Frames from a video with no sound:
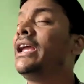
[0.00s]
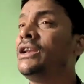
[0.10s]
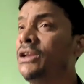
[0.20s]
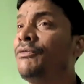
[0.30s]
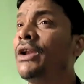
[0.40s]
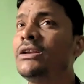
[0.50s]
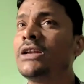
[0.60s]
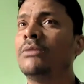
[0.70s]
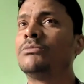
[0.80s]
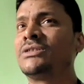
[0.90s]
in different
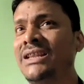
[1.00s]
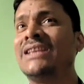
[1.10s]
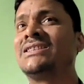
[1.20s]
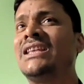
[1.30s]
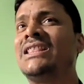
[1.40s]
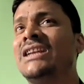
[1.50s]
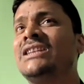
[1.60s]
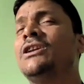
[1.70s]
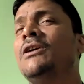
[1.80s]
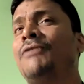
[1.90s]
terms. Let's say that
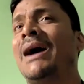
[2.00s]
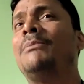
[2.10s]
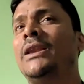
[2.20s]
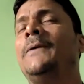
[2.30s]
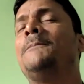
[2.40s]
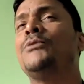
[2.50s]
in a family,